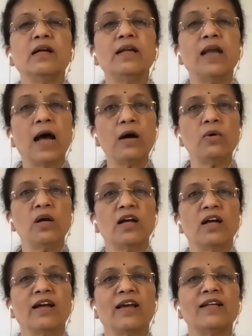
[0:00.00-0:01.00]
now
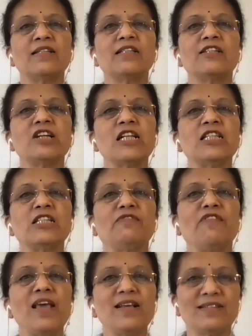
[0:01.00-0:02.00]
gets
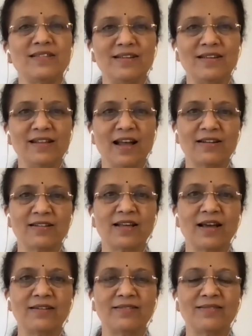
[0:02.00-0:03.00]
transfixed in that
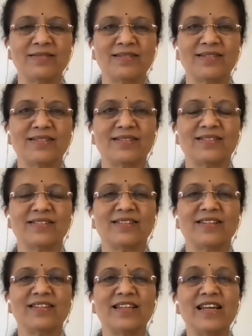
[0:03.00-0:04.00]
silence.
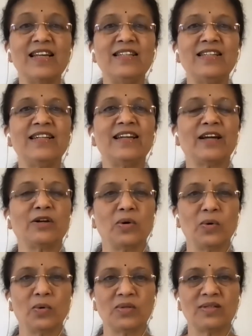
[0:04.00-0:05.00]
The intellect
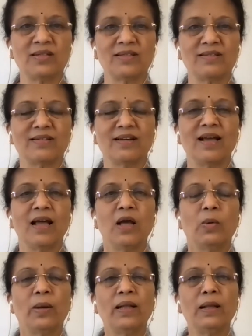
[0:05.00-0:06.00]
goes.
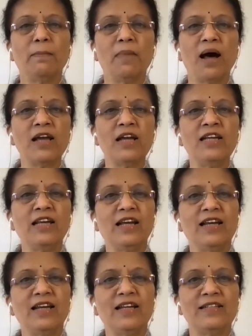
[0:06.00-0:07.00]
When the mind
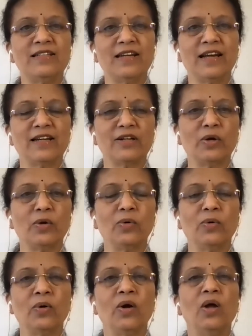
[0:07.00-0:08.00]
and intellect
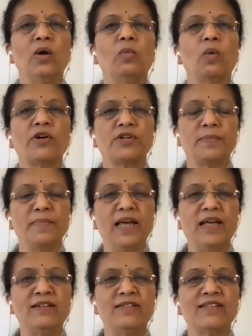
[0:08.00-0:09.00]
go, what
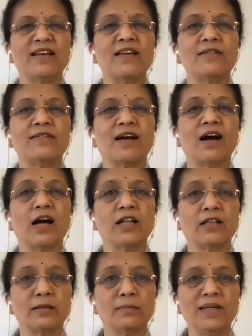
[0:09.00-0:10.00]
remains is
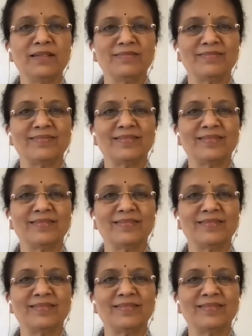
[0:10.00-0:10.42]
Atman.